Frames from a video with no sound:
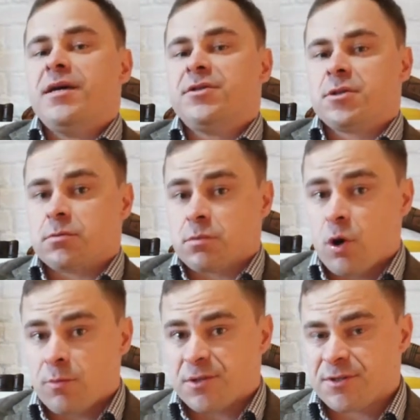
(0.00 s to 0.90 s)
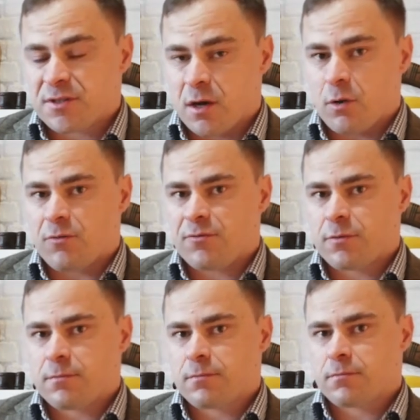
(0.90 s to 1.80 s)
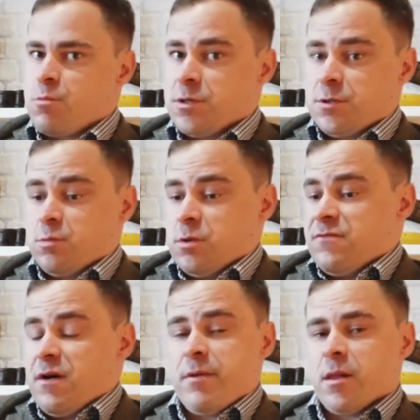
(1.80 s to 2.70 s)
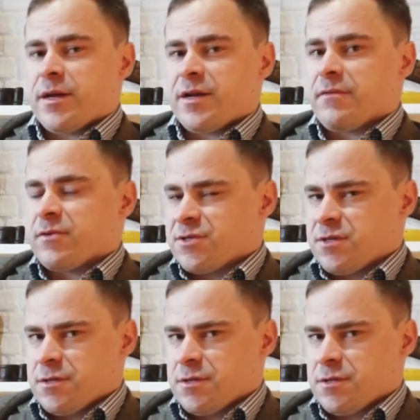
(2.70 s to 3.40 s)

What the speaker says: into Rome itself, which we've emulated ever